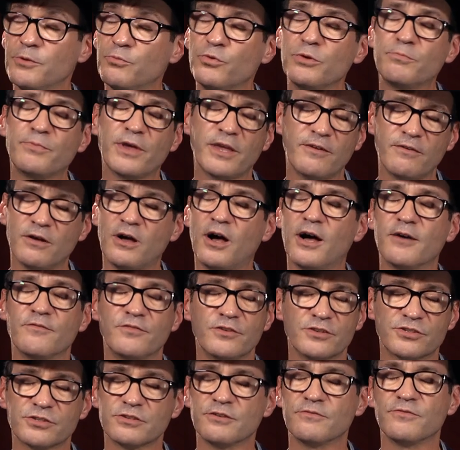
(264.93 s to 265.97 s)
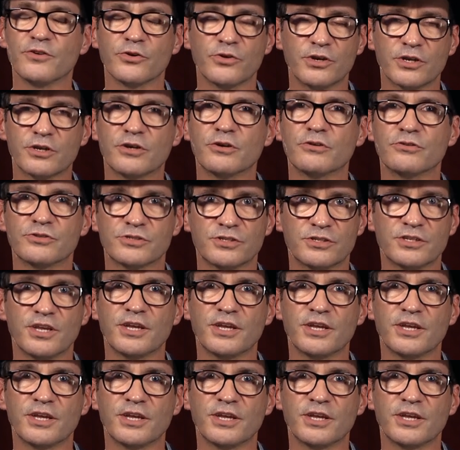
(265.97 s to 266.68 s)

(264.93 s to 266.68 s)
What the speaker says: And we pay, obviously, very close